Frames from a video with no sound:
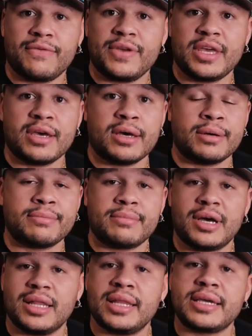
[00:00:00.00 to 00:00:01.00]
via
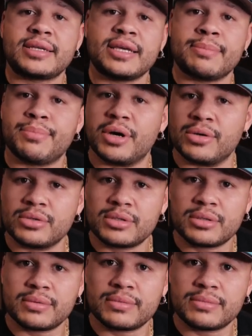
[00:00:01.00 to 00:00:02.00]
a LinkedIn post,
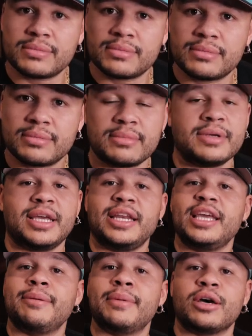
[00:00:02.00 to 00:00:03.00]

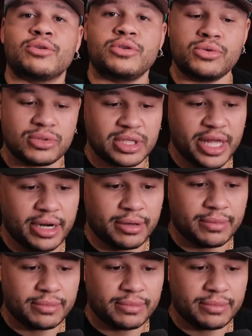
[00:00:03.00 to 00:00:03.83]
an email newsletter,